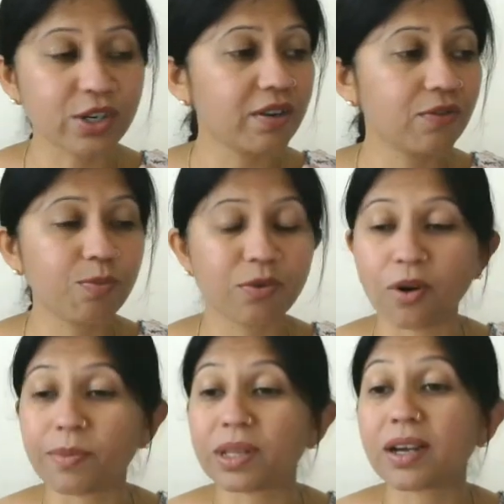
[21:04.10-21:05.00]
if you're
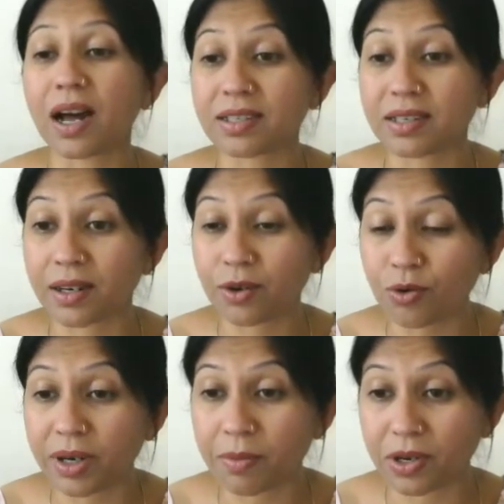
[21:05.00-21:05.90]
performing the casting at
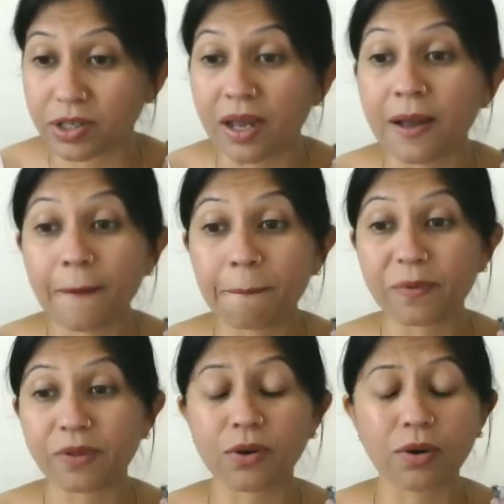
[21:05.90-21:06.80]
room temperature.
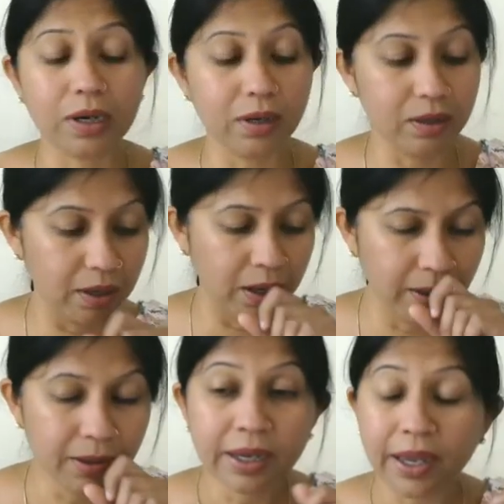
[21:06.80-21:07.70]
So
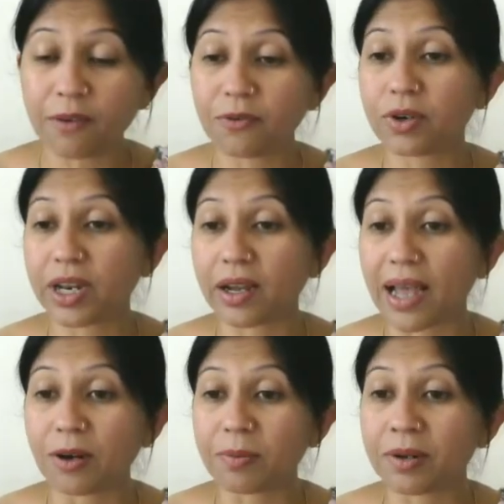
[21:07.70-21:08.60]
if you
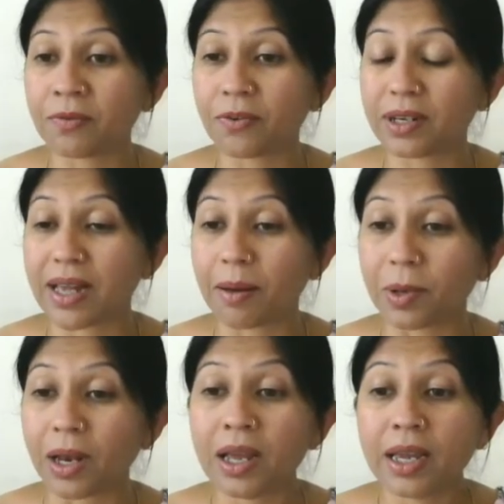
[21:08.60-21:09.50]
take aluminum, for
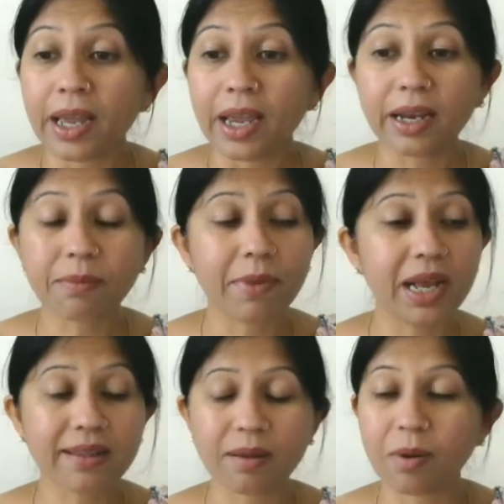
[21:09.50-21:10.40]
example, it
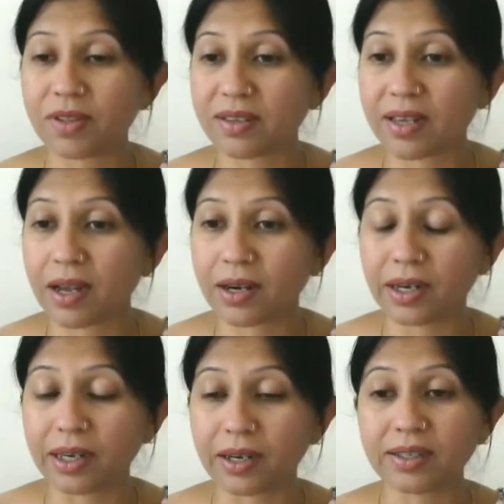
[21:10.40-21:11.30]
melts above
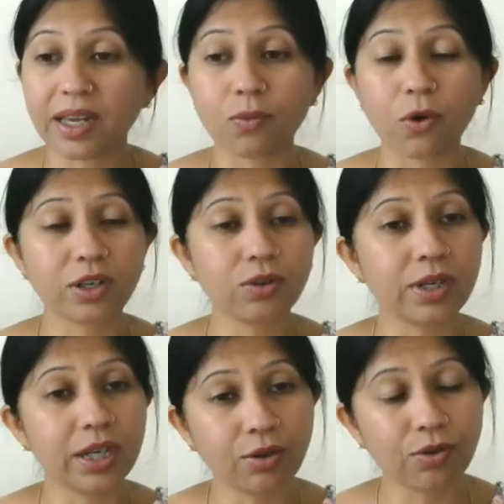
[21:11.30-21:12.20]
600 degrees, and what you
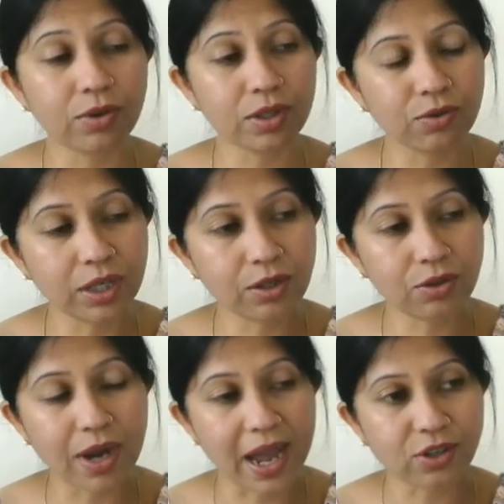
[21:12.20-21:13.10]
need to do is you need
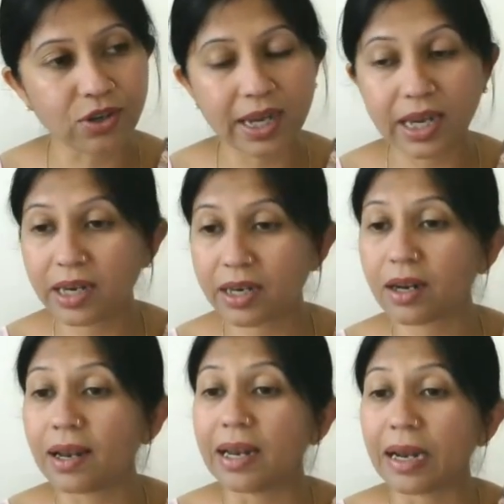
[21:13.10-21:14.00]
to actually heat it
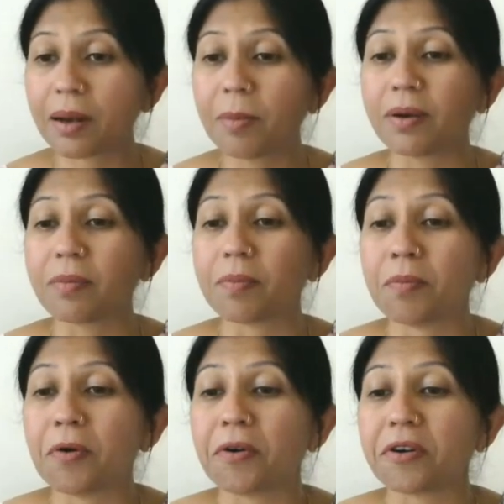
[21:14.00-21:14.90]
a little bit
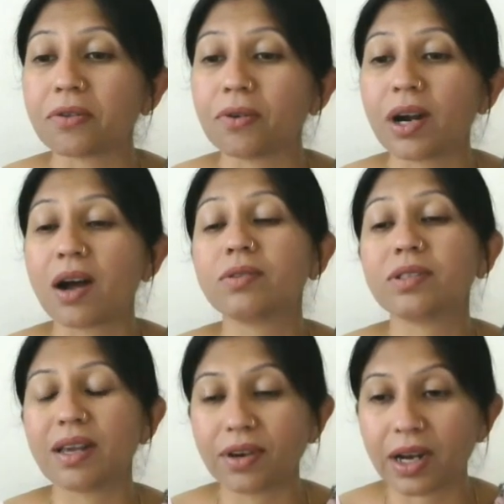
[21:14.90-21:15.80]
more, so around
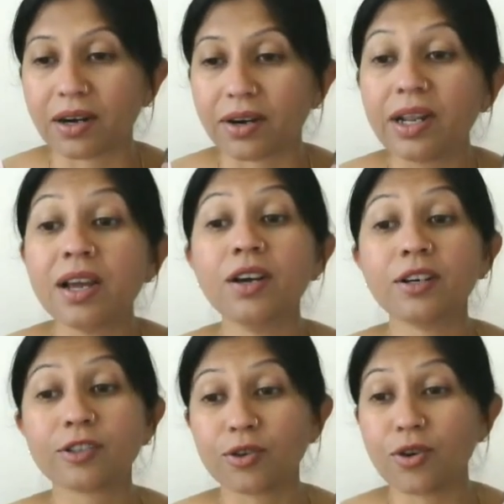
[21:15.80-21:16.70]
700.
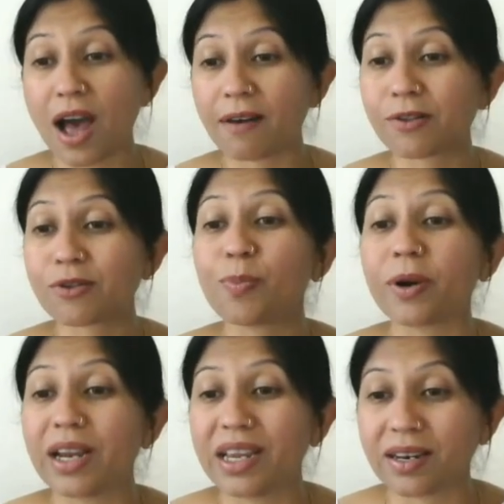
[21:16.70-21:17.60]
So you have
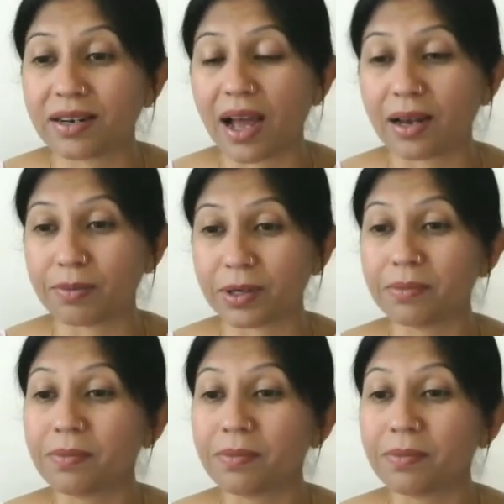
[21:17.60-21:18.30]
superheated aluminum,